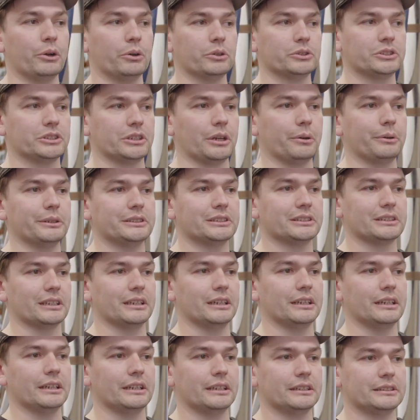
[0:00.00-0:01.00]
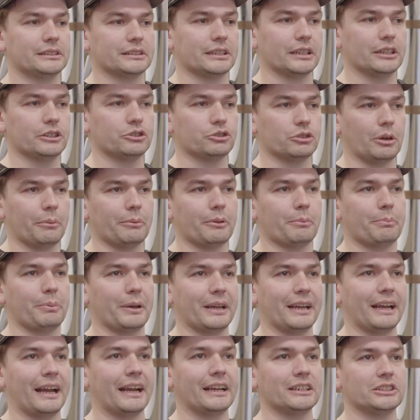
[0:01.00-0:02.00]
also it's going to drop the
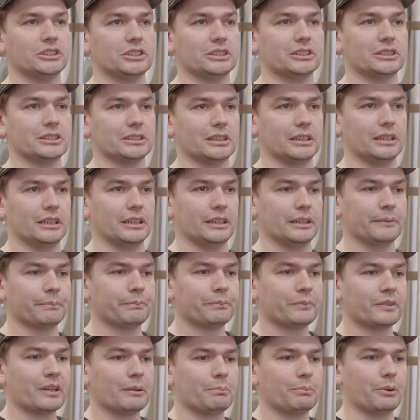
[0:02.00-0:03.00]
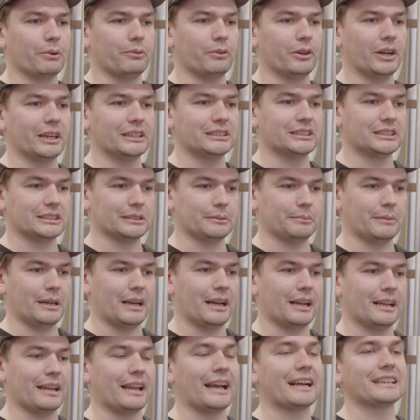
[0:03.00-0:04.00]
pH, it's going to provide some
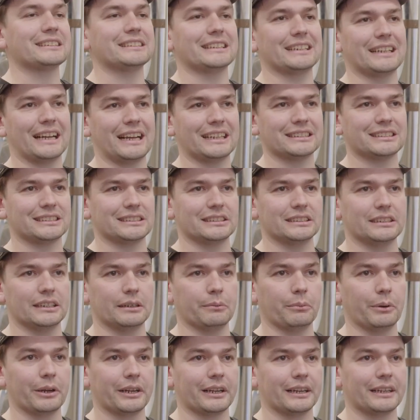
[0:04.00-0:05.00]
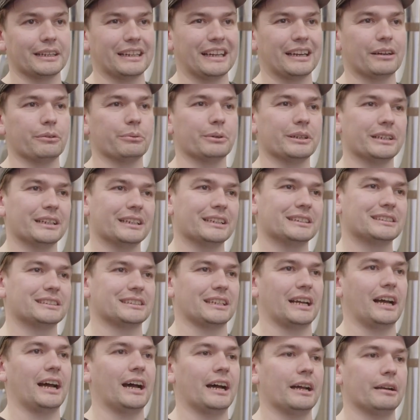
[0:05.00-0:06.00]
lactic acid, and we're going to get a really
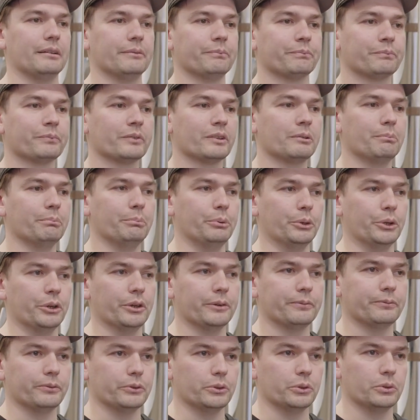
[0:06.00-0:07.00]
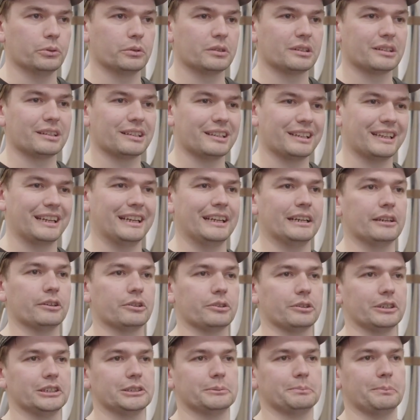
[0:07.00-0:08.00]
tart, beautiful, clean,
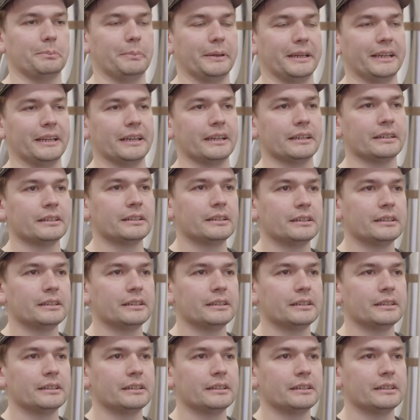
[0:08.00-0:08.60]
crisp beer,